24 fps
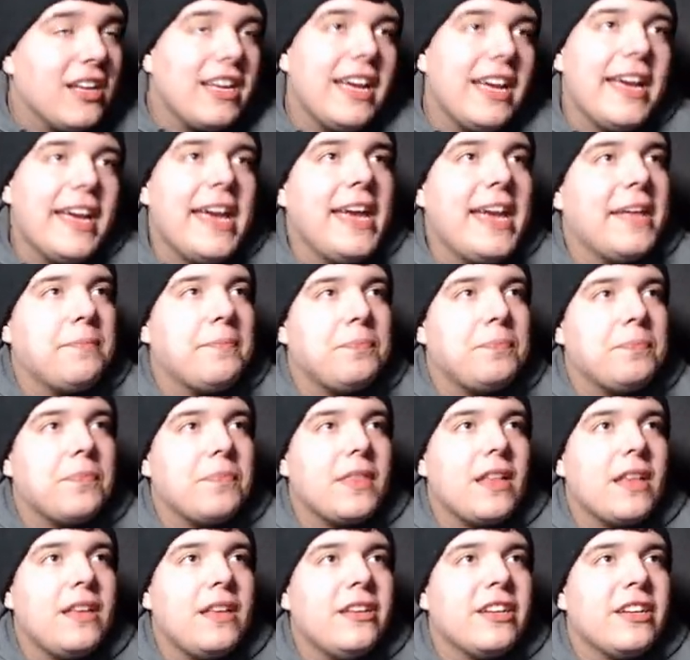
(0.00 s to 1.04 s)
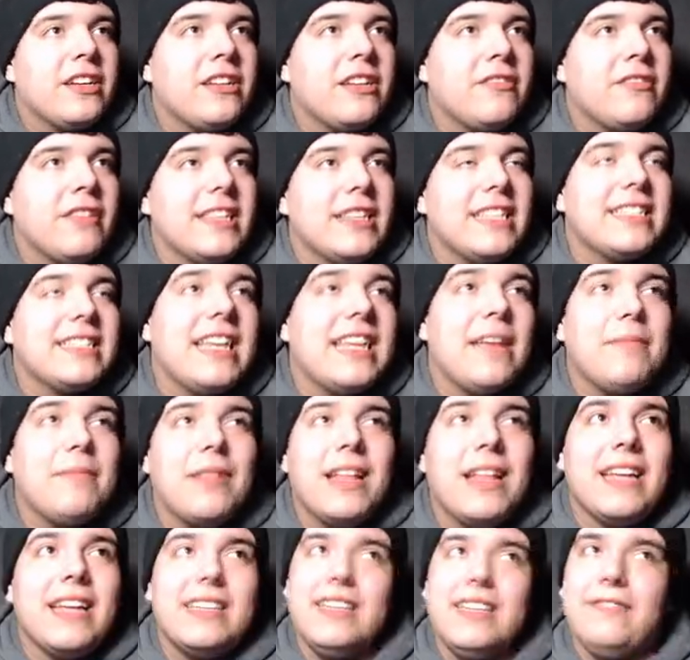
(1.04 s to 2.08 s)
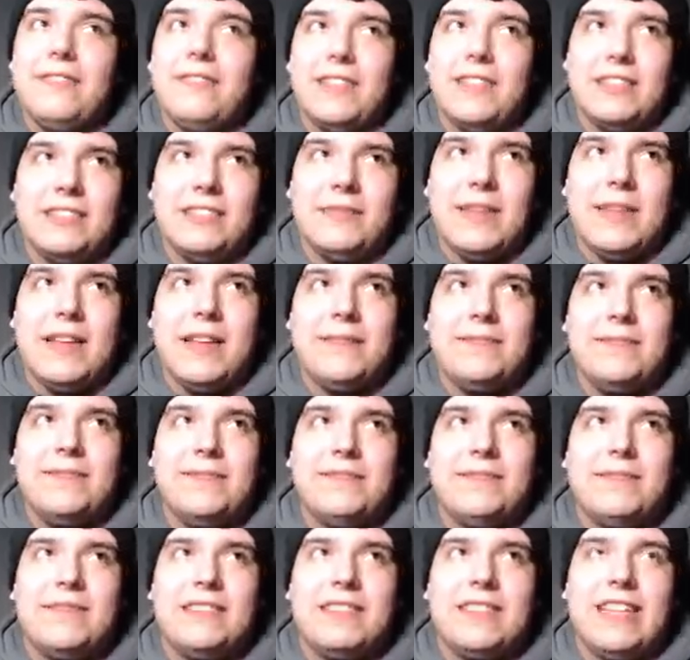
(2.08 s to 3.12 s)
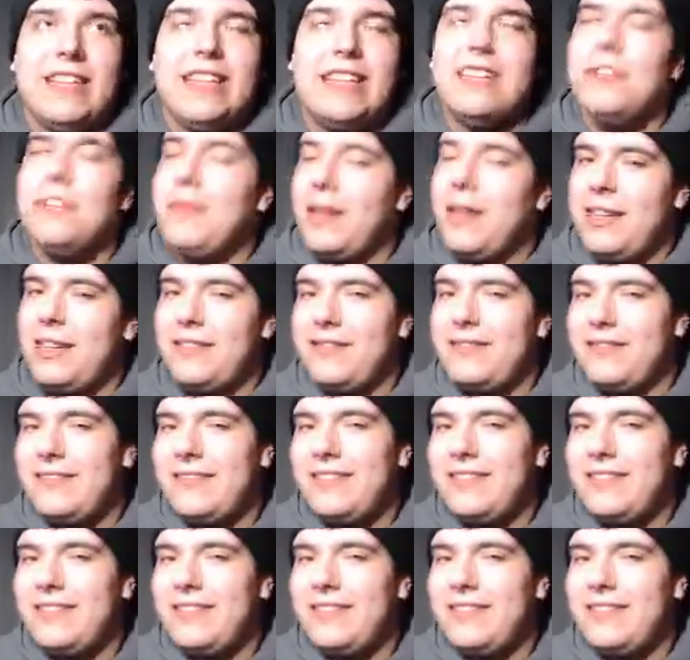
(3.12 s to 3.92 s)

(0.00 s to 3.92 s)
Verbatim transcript: And you're going to run the same play on defense, man. Like, come on.